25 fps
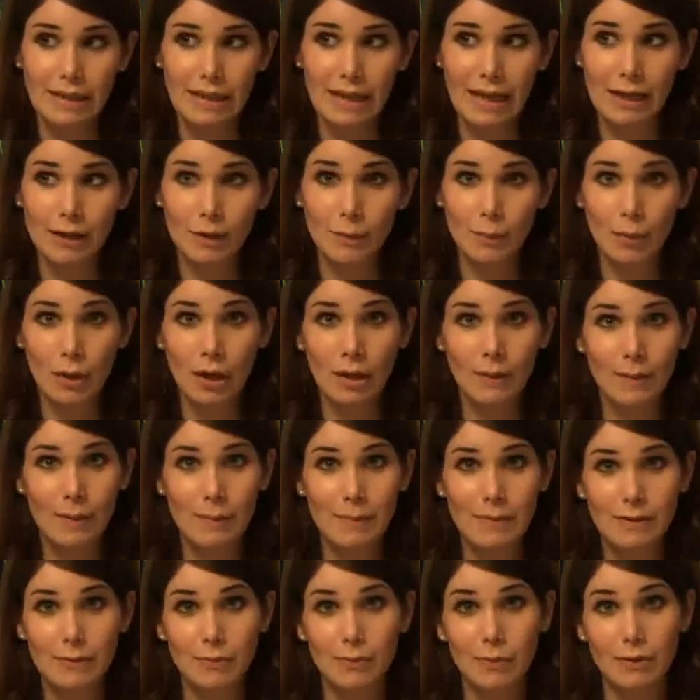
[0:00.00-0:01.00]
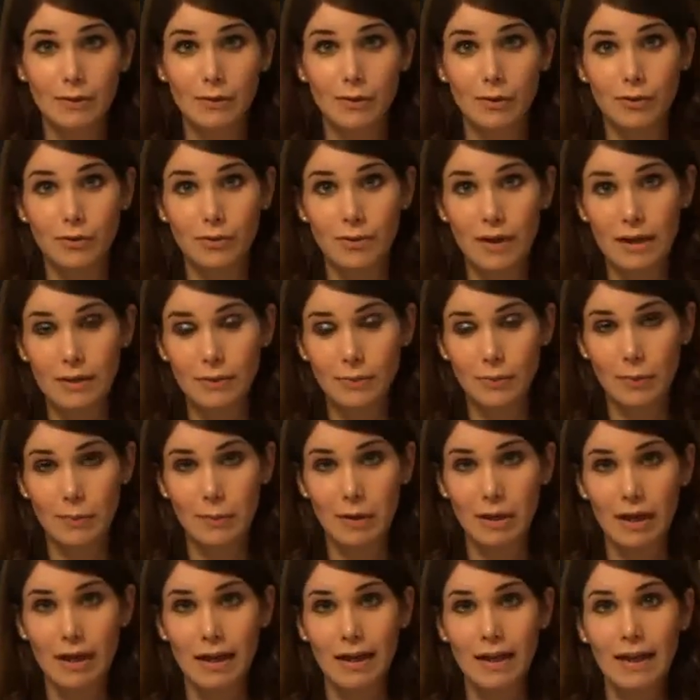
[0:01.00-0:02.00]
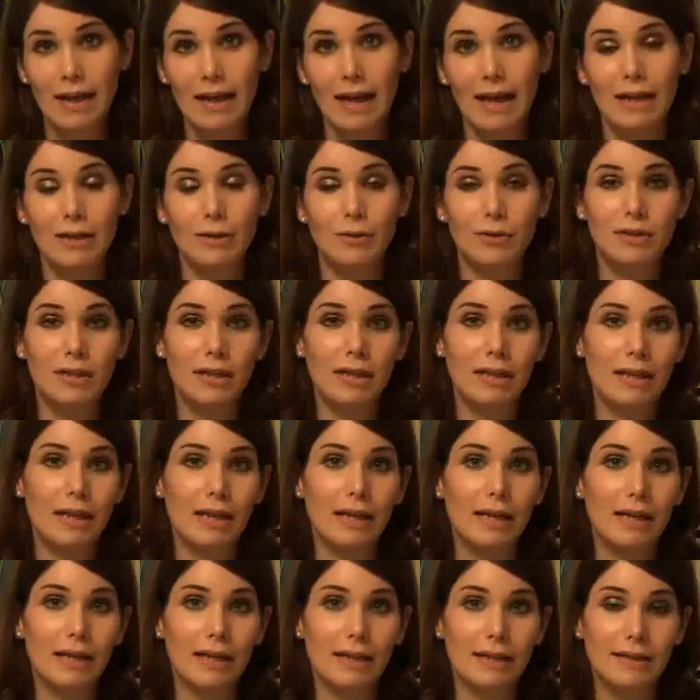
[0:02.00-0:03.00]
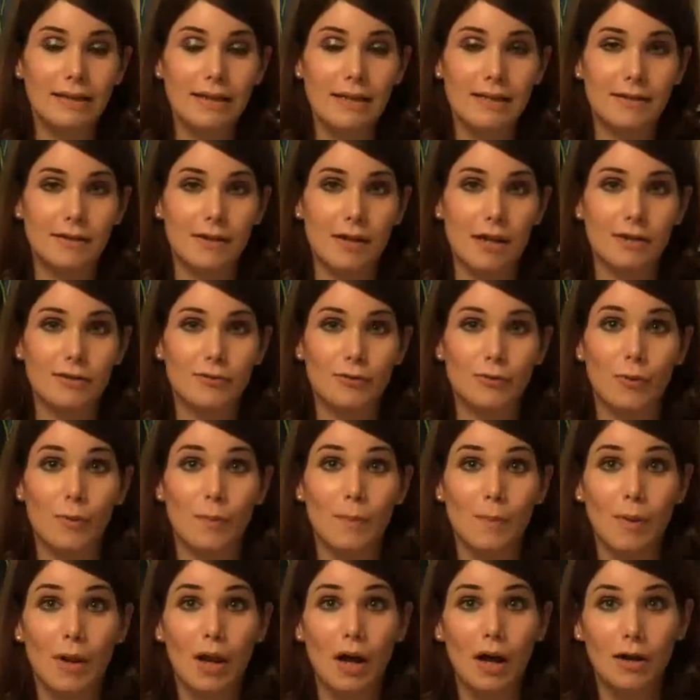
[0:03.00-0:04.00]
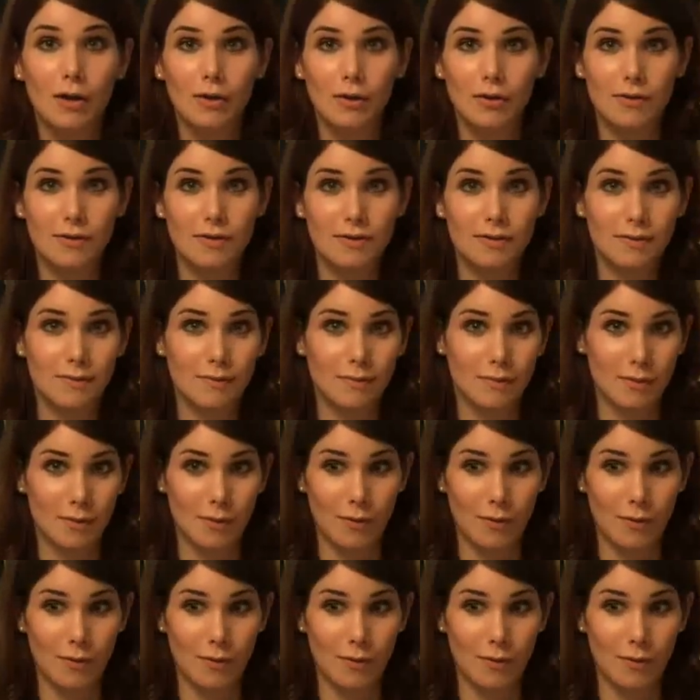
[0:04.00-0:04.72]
And the problem is when you're a trans woman and you're taking testosterone blockers